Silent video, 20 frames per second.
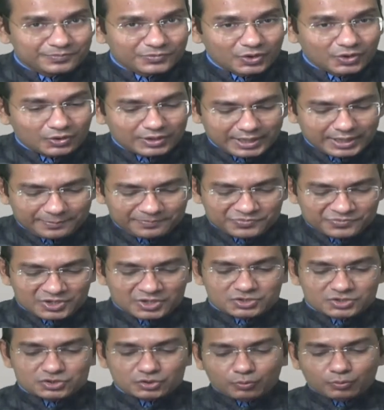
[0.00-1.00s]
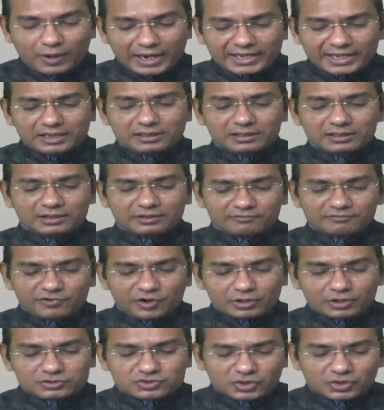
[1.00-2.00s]
Okay, so while we
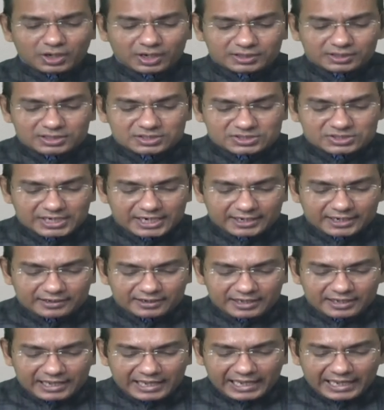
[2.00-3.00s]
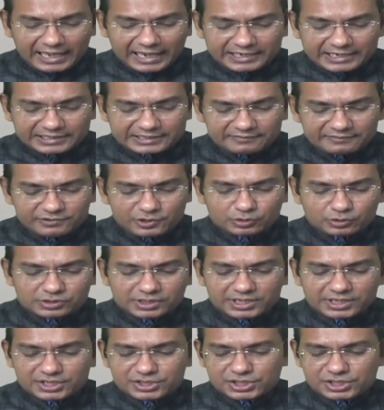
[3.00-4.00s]
also understand active
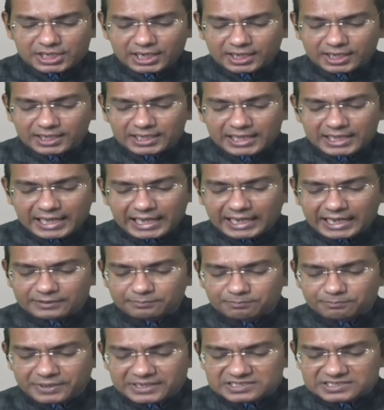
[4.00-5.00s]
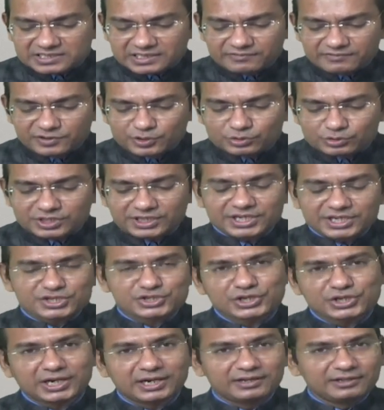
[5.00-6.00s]
euthanasia and passive
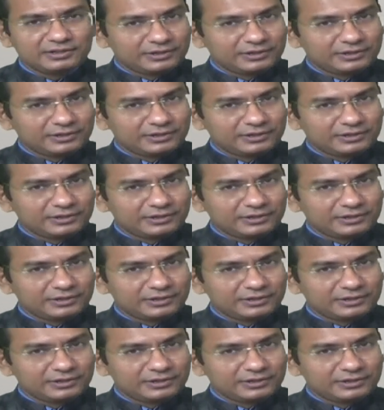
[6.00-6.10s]
euthanasia.